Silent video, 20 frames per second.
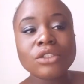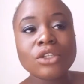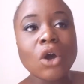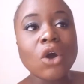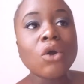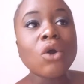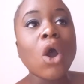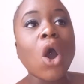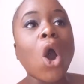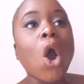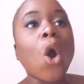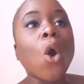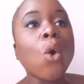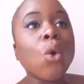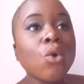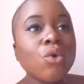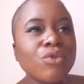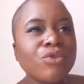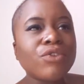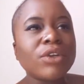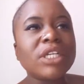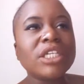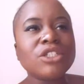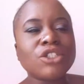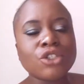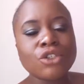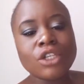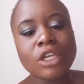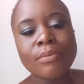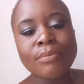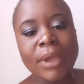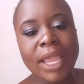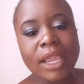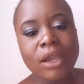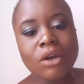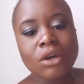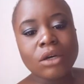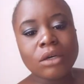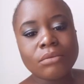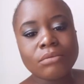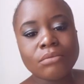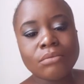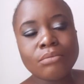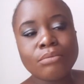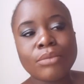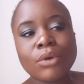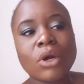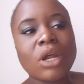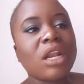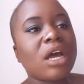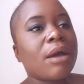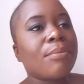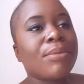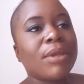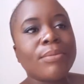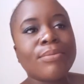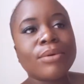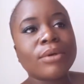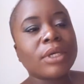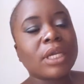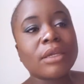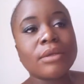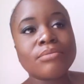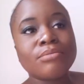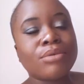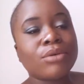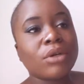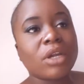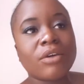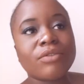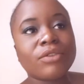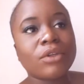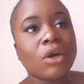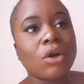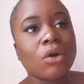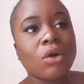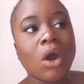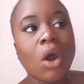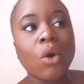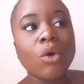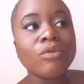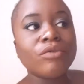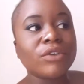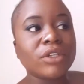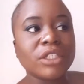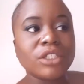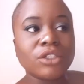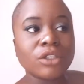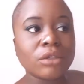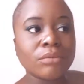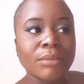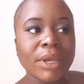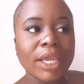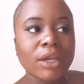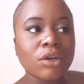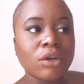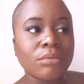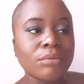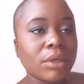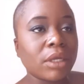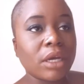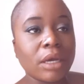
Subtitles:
Don't overly do your makeup, but a lot of people can pull off the whole overly done makeup.